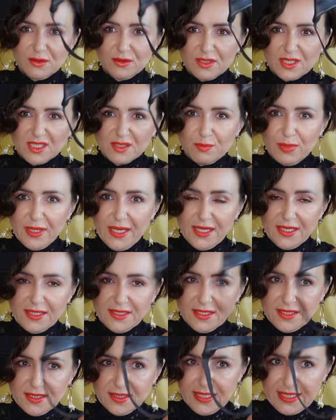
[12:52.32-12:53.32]
to explain
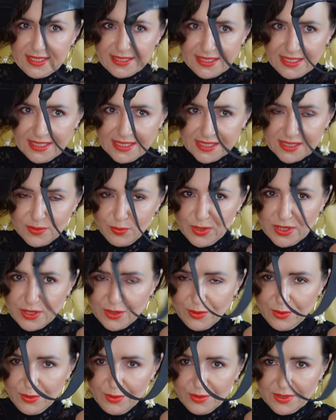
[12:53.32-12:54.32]
it like this,
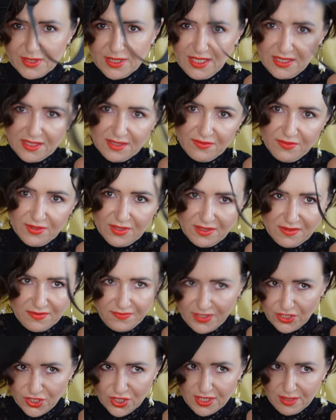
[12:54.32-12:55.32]
because that's what is
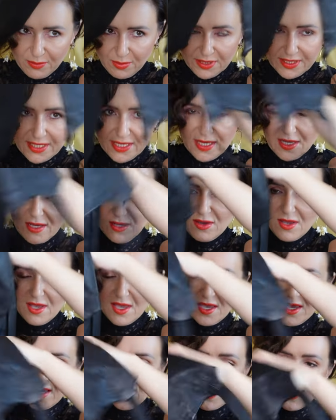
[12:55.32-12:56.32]
fashionable now.
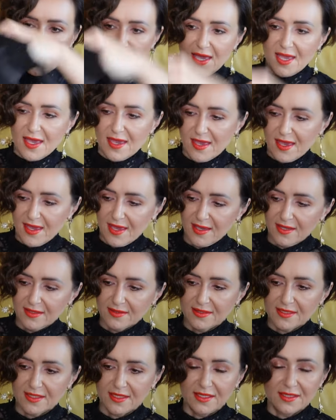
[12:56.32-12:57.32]

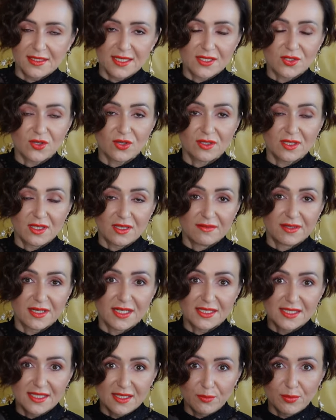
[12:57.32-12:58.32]
And they've got even
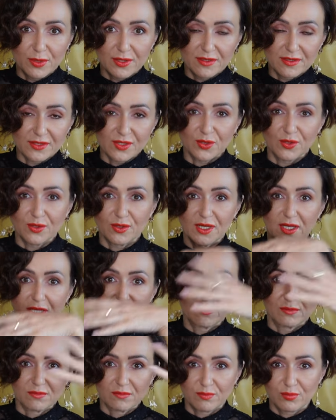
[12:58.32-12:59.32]
a zipper, so you can
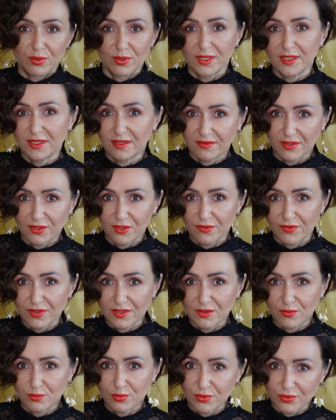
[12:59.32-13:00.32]
pull it even over
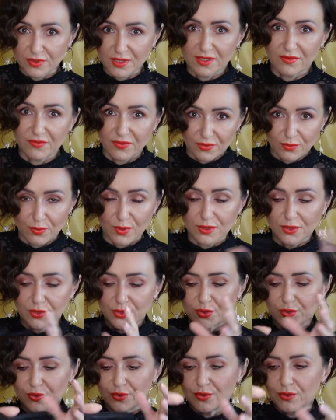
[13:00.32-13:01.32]
the boots if you want
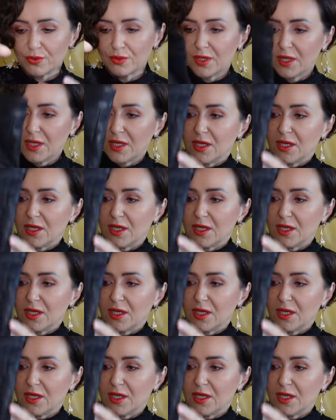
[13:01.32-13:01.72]
to.